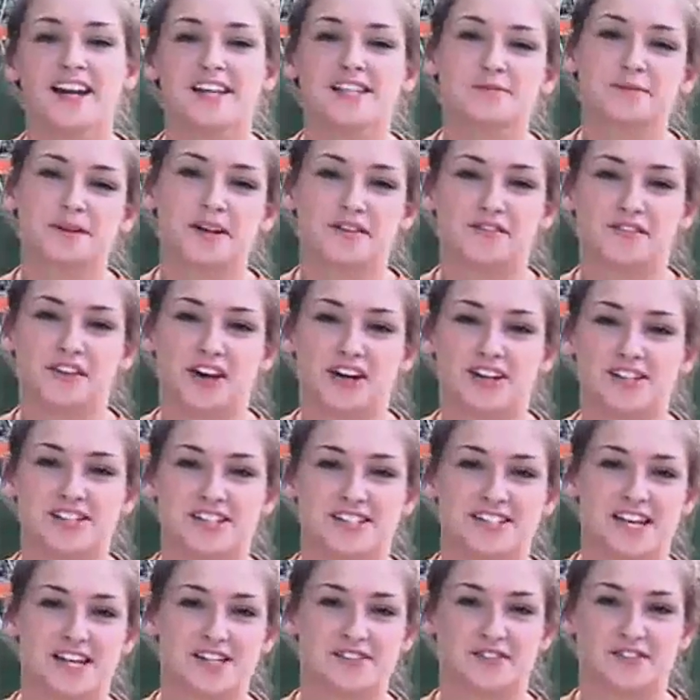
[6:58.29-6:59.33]
It has been a very
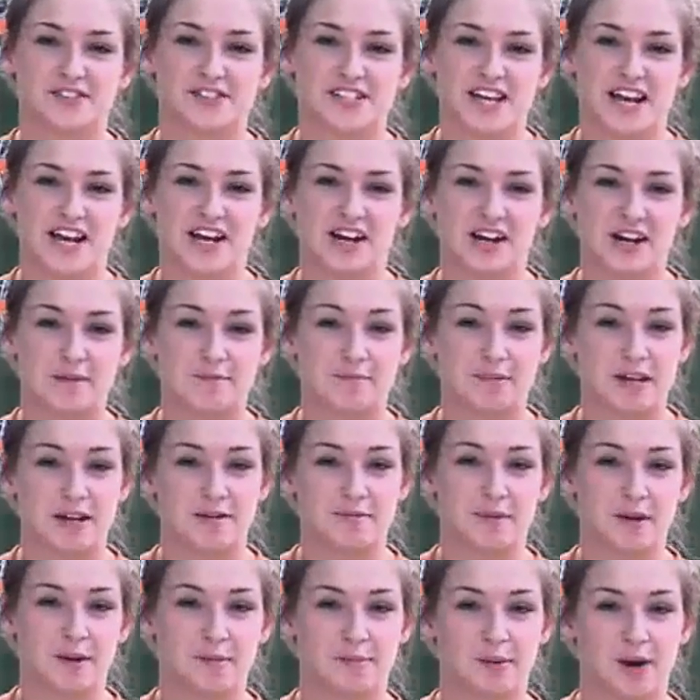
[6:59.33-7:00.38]
successful day here at
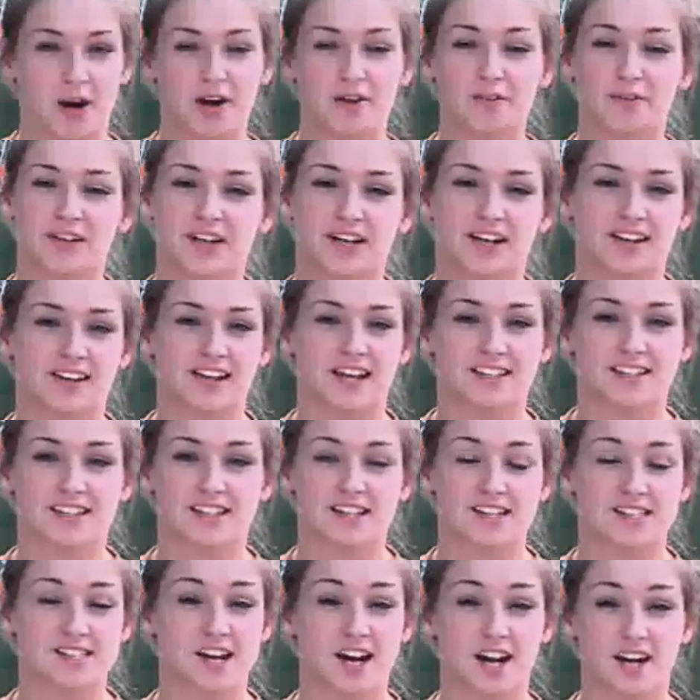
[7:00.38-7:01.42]
Piedmont Park. We
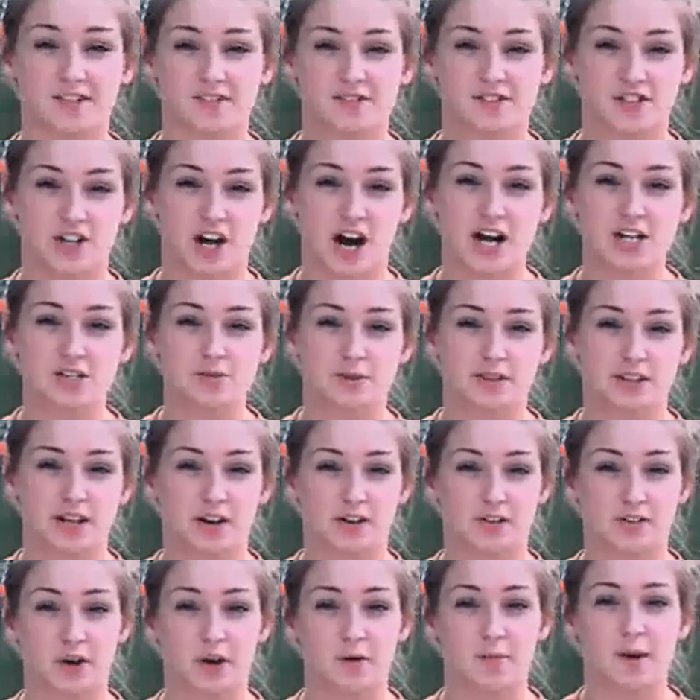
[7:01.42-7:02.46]
collected a ton of trash with
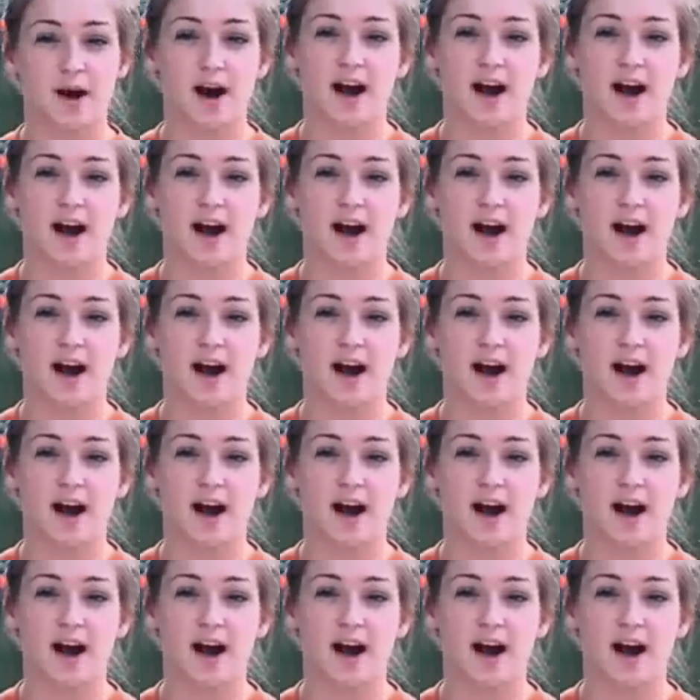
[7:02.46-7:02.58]
our